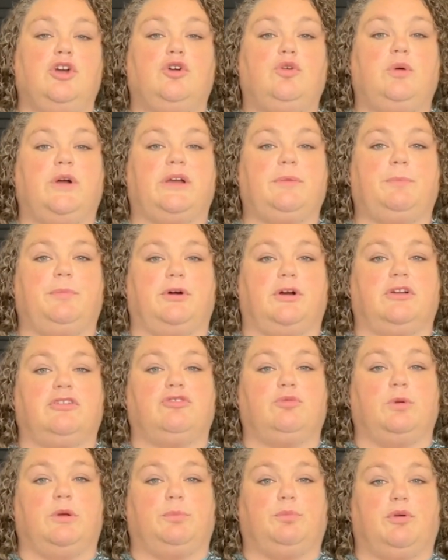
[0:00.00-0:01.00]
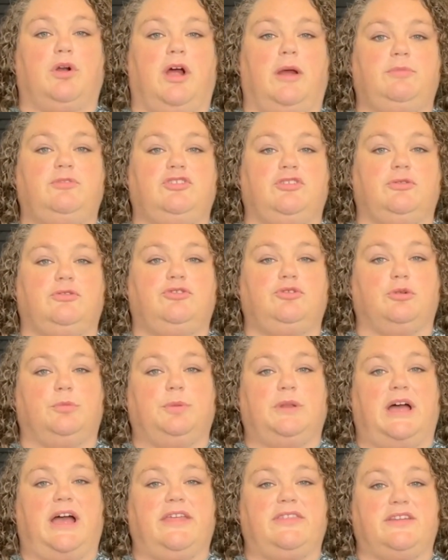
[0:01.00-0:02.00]
QuickBooks will prompt you to
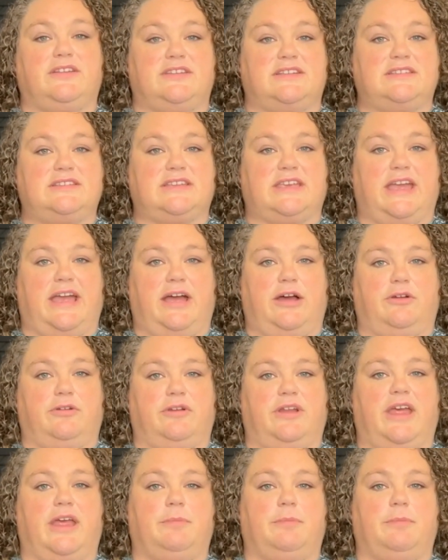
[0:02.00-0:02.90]
apply the discount